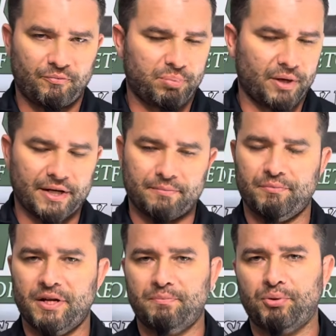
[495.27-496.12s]
plate,
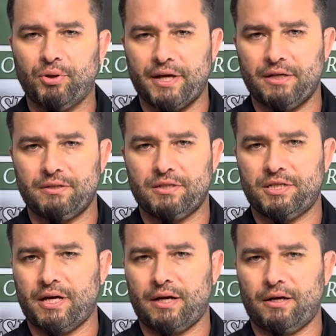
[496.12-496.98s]
mid plate
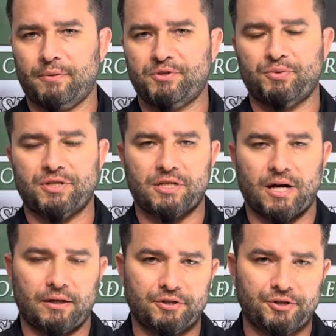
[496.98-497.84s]
setups with
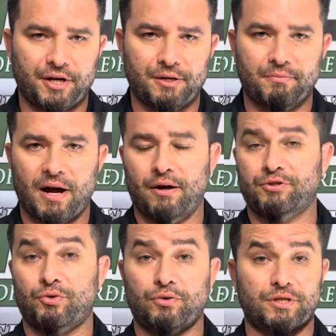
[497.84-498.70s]
solid training
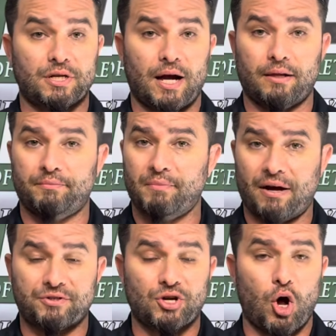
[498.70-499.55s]
mounts or solid
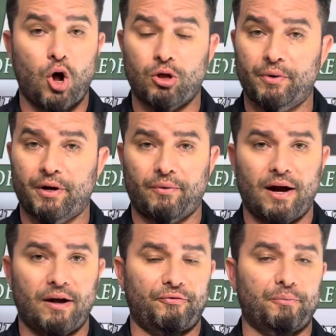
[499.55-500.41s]
mounts all the way
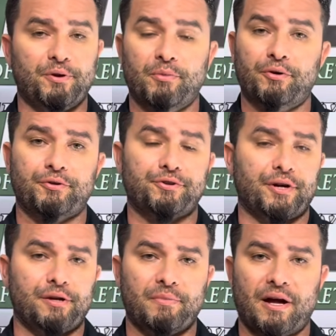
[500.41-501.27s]
around from your motor
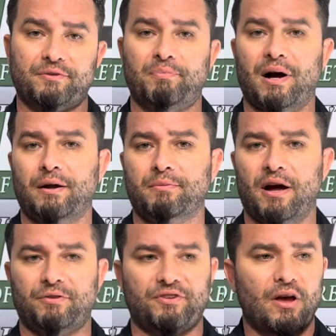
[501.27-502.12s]
training mounts, body
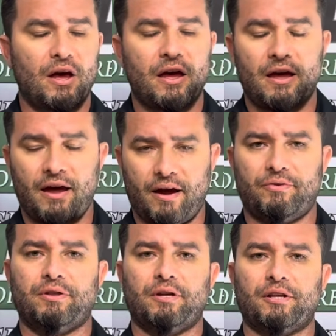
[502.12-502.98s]
mounts,
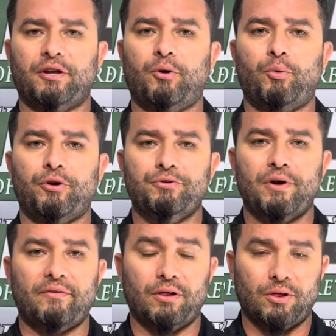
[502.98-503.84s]
everything in there where you
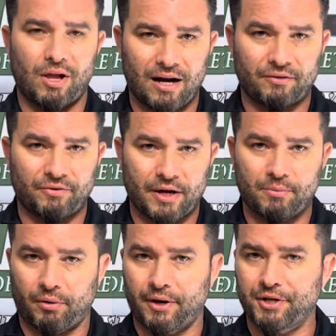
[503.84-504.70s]
have a lot of
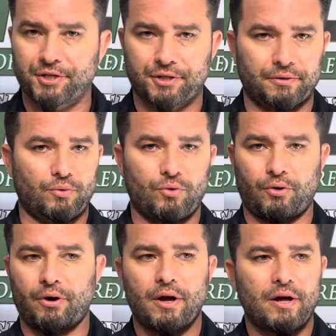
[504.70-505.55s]
vibration.
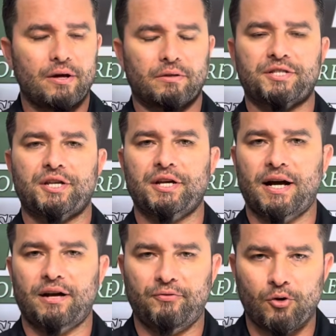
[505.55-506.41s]
Or let's say you
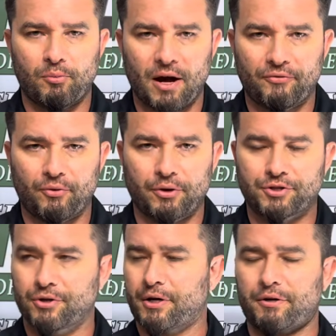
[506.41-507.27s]
got a 4x4
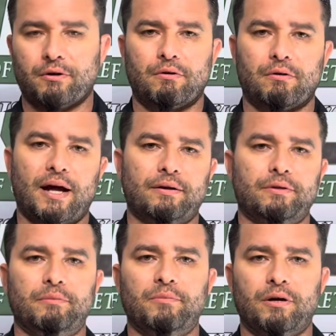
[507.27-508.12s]
truck, you're going out
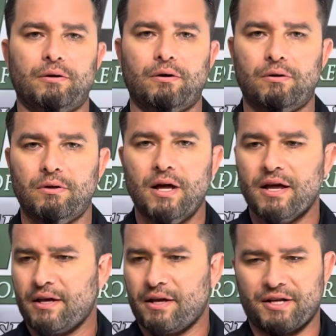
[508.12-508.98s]
to the mud hole
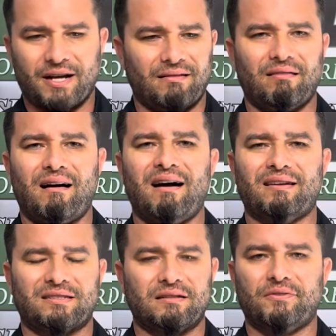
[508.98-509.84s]
and you got a lot
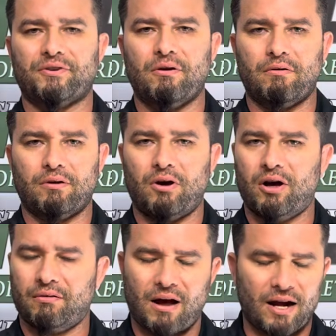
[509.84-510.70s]
of stuff going
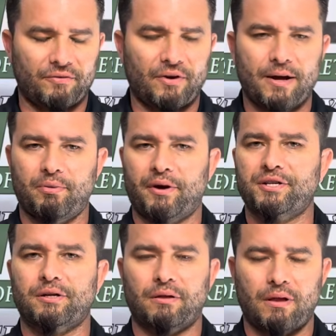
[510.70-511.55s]
on, a lot of
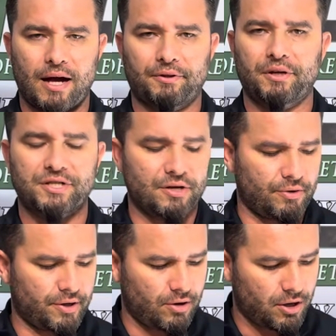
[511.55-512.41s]
vibration, a lot of things
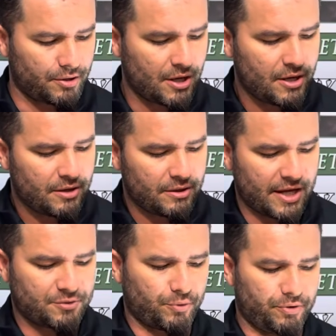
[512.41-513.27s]
going on.
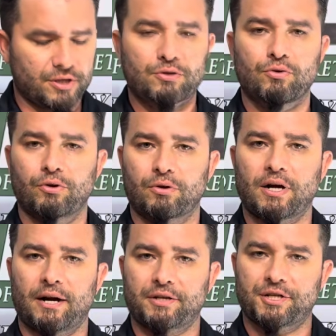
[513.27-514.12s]
That's where this coil
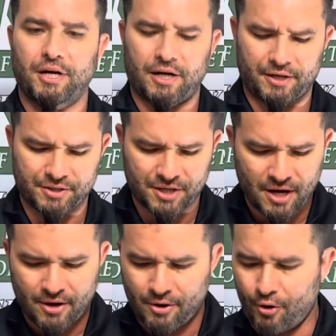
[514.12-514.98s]
kind of shines
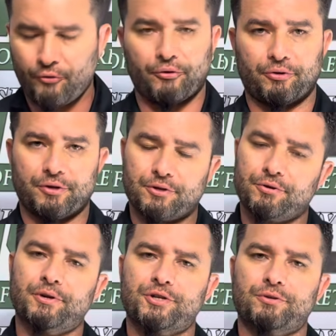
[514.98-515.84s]
over the
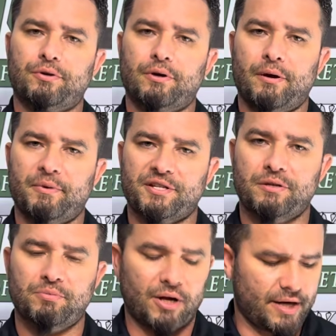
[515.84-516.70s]
traditional
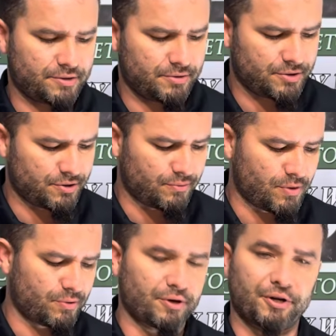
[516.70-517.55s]
MSD blaster. So
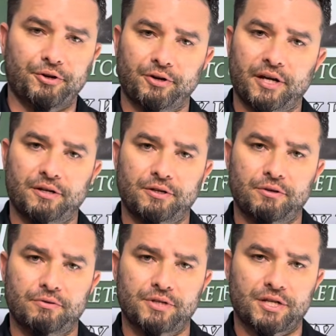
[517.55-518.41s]
what we're going to go ahead and
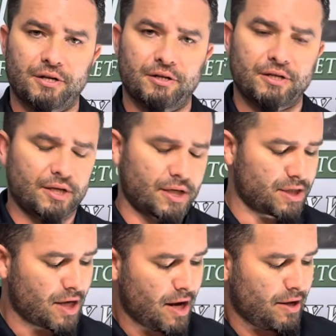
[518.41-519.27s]
do is get into
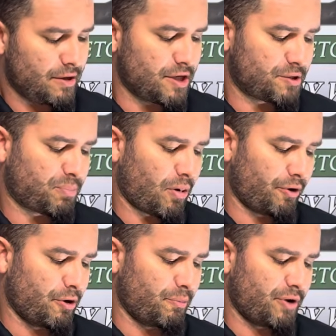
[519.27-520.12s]
this. This
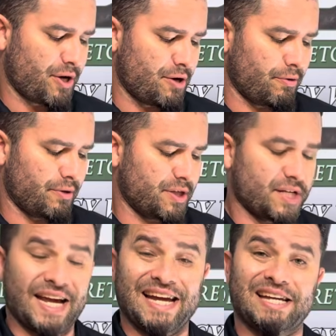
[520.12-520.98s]
part number here
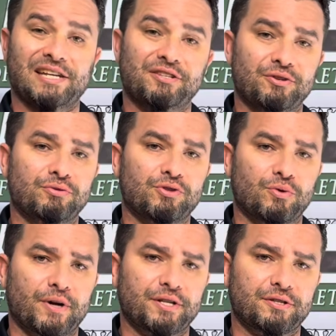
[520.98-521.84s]
is
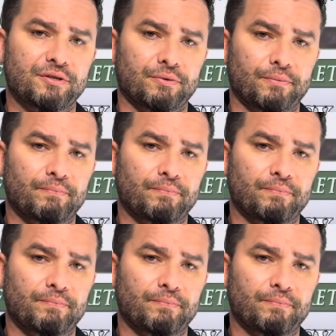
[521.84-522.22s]
8222.